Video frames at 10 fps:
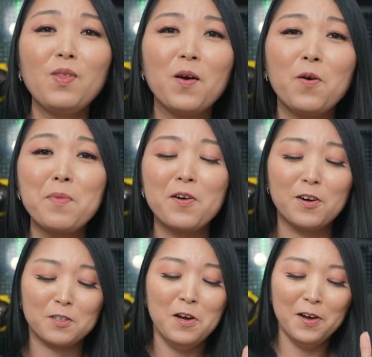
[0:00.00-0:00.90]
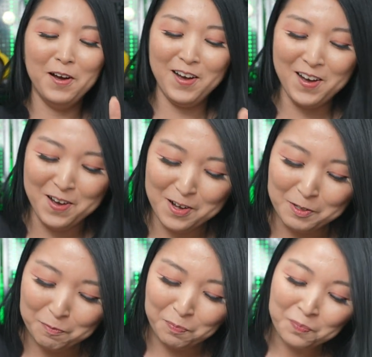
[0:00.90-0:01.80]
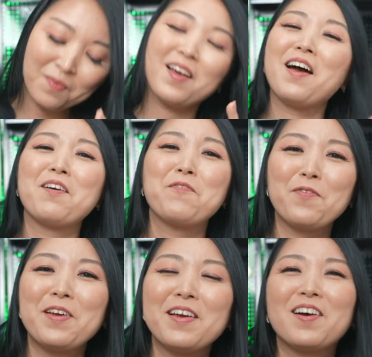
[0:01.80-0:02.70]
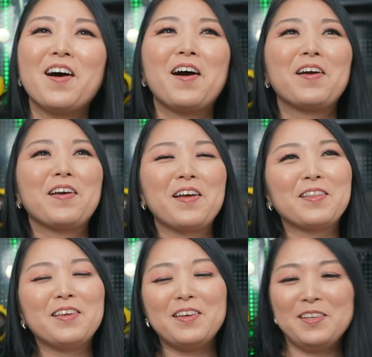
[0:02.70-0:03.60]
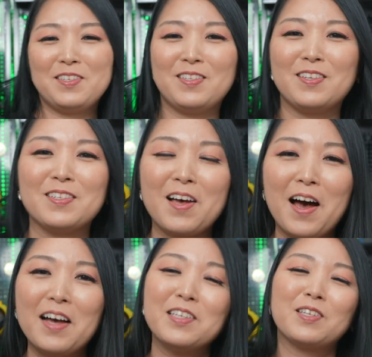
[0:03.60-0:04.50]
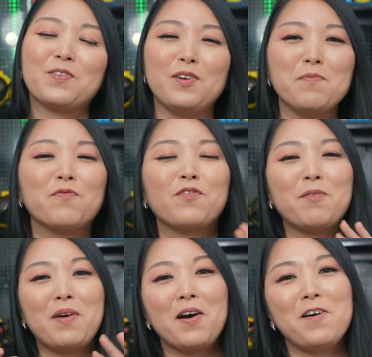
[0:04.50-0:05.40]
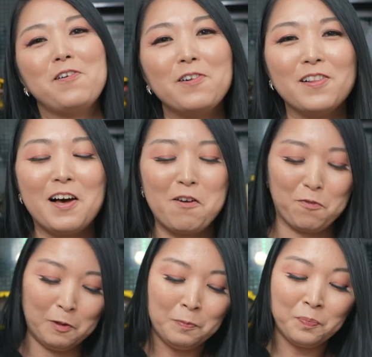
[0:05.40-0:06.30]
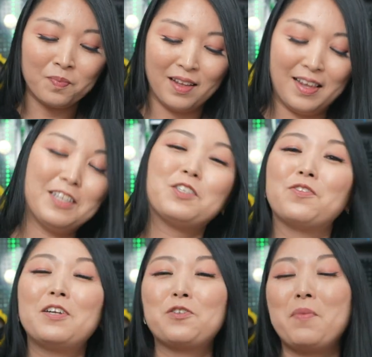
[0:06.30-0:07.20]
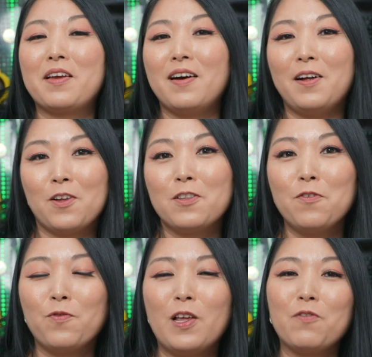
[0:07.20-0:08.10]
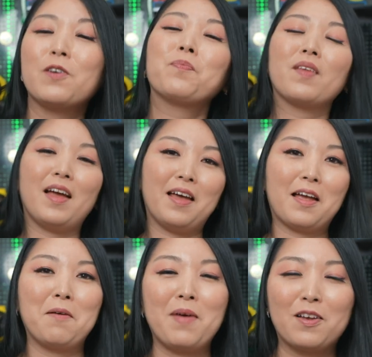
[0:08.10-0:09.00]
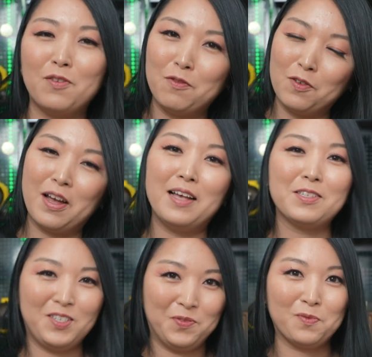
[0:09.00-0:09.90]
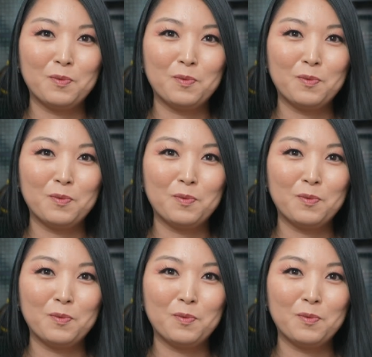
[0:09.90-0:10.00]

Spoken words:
Oh my god. I think I can eat this ice cream for my whole life. Let's try to make another flavor and I come back with you guys soon.